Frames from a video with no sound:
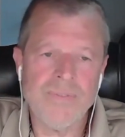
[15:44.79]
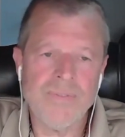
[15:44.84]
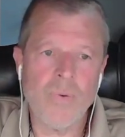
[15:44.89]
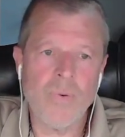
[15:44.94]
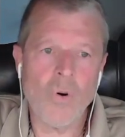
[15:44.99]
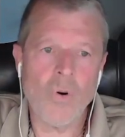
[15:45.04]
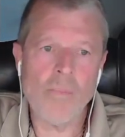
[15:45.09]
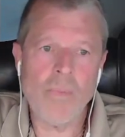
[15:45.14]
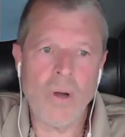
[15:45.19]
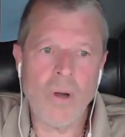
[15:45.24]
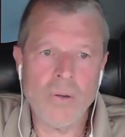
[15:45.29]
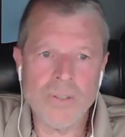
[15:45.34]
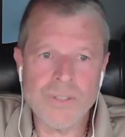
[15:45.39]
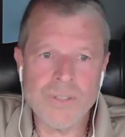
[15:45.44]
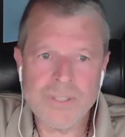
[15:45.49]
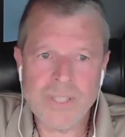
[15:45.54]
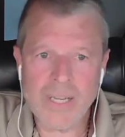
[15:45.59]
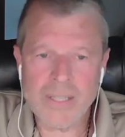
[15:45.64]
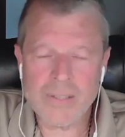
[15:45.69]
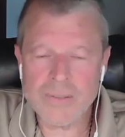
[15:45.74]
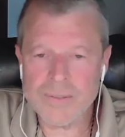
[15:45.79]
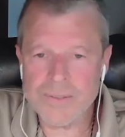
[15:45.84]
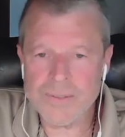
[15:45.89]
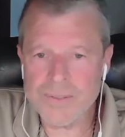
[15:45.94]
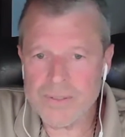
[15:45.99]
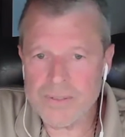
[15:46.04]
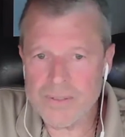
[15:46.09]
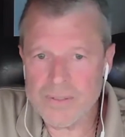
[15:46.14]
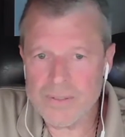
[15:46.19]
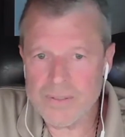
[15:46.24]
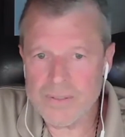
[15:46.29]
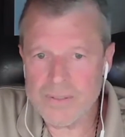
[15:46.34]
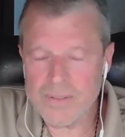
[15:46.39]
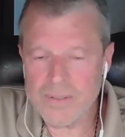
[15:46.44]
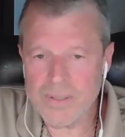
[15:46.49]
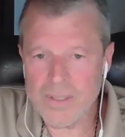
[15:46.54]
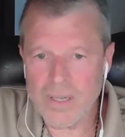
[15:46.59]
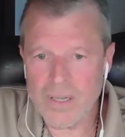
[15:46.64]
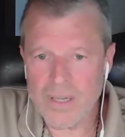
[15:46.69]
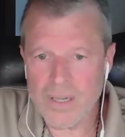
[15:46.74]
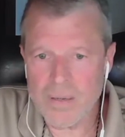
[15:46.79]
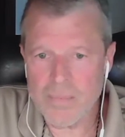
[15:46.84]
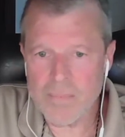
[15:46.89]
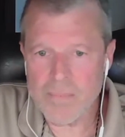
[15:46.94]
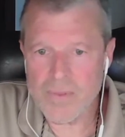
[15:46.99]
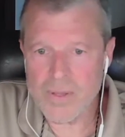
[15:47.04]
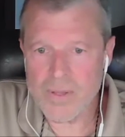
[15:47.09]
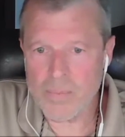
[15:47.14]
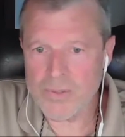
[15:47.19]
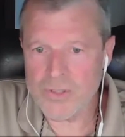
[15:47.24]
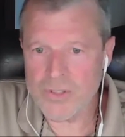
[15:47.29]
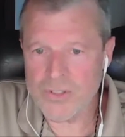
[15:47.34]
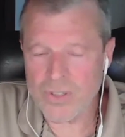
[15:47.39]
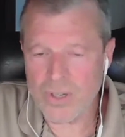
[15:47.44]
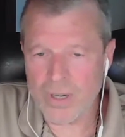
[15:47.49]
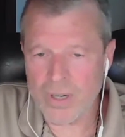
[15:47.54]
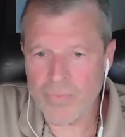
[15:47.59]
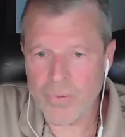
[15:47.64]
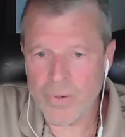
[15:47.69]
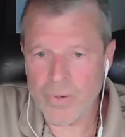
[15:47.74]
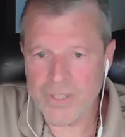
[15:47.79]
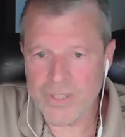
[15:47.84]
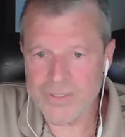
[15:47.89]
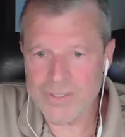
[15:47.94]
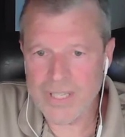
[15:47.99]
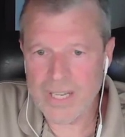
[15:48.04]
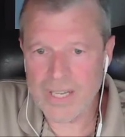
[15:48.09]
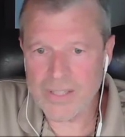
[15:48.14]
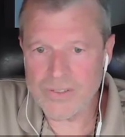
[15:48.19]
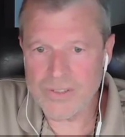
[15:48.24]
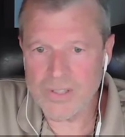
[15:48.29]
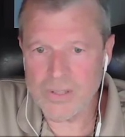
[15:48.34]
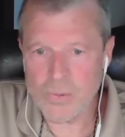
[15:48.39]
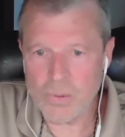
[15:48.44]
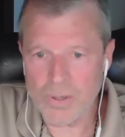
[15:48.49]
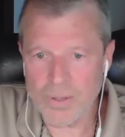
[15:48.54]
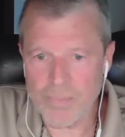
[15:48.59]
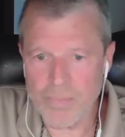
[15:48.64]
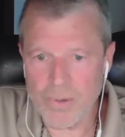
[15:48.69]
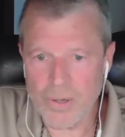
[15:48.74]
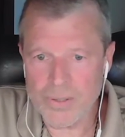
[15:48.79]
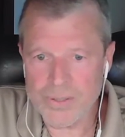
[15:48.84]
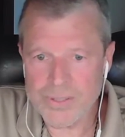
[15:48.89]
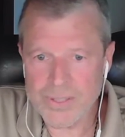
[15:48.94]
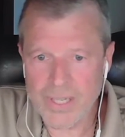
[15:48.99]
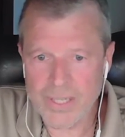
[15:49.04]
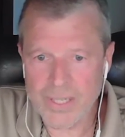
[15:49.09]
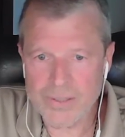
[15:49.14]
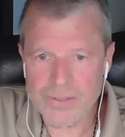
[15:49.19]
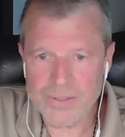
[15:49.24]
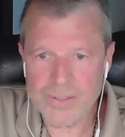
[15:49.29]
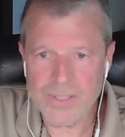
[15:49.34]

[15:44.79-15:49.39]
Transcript: For motorcycles, the software does not do well with motorcycles,